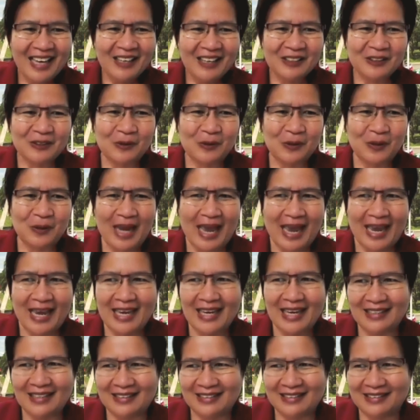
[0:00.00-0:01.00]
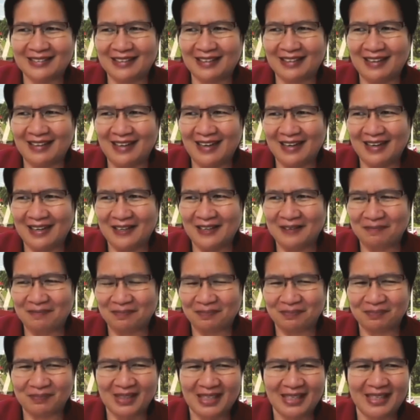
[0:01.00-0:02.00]

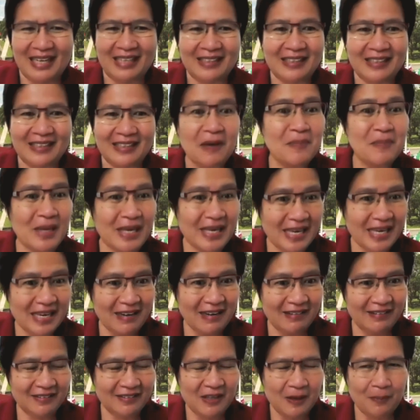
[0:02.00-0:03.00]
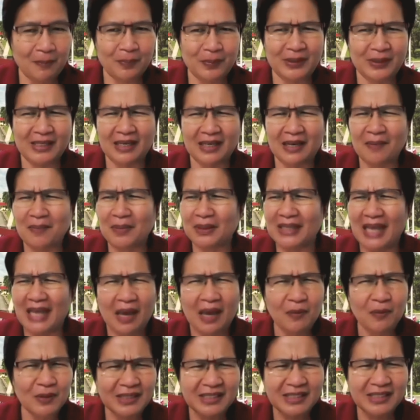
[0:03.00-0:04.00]
let him hear the predicament.
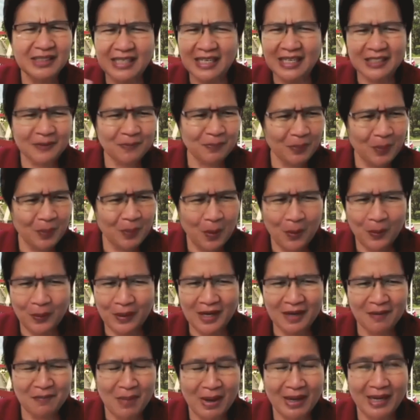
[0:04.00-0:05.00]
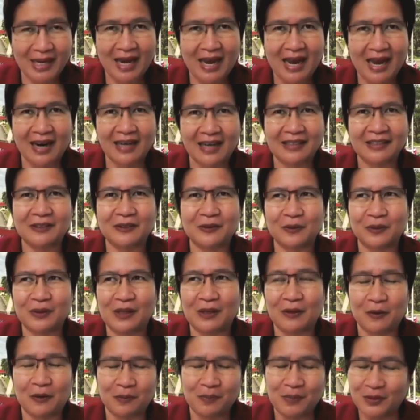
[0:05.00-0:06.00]
I was just pouring my heart to the
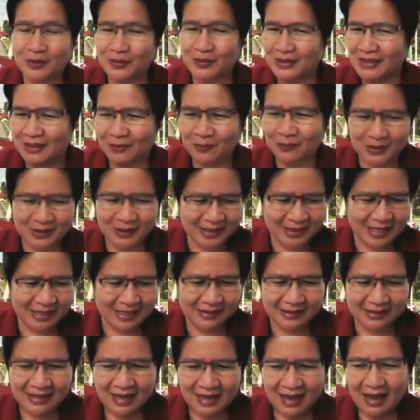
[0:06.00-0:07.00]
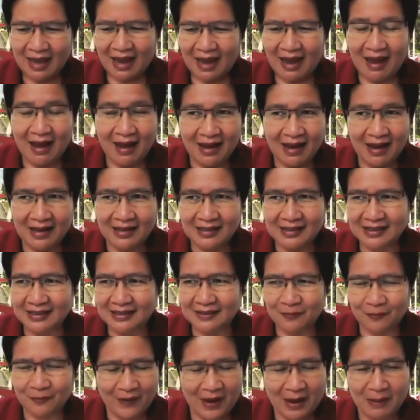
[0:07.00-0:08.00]
Lord. It was just us,
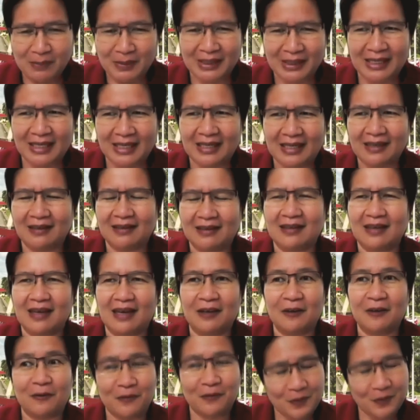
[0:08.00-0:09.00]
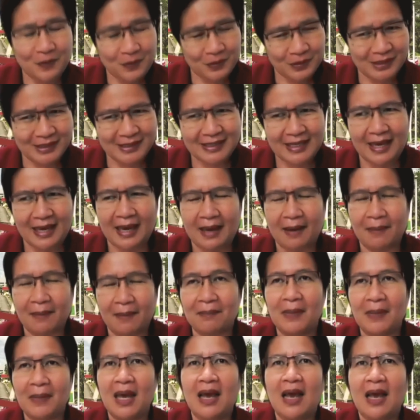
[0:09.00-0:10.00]
family, and of course him.
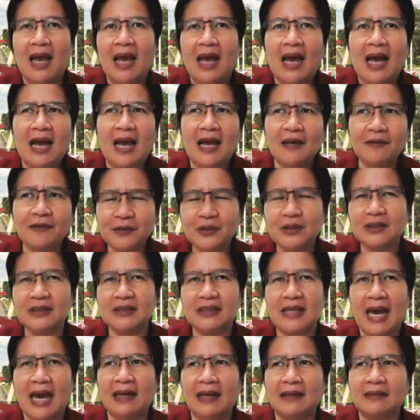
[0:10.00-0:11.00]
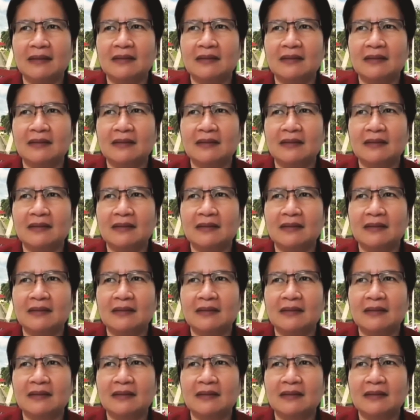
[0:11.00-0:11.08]
After that,